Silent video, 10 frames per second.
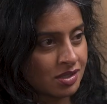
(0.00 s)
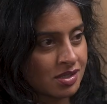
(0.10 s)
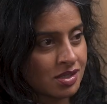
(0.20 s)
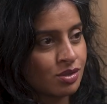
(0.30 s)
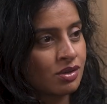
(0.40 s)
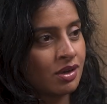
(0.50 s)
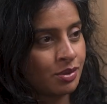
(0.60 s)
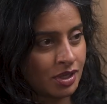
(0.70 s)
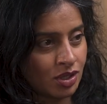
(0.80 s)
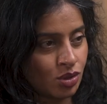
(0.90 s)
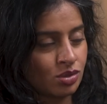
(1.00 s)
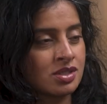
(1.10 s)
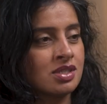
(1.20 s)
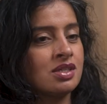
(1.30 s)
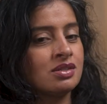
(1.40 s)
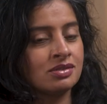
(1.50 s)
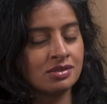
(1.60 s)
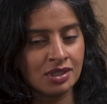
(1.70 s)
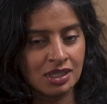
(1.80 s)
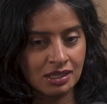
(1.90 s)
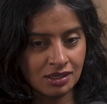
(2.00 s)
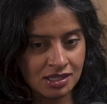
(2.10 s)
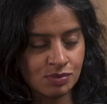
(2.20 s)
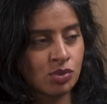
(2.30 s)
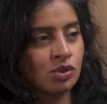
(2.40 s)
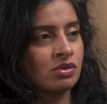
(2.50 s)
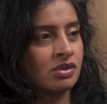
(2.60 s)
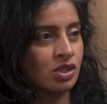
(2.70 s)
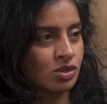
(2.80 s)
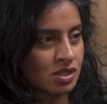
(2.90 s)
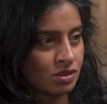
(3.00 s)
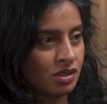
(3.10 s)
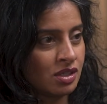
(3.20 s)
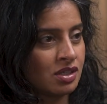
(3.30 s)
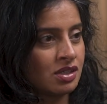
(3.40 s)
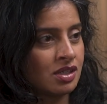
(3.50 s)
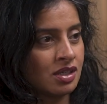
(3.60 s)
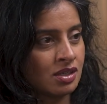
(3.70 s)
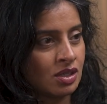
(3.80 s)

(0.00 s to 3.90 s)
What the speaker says: is still going. You're still exploring. You're still learning.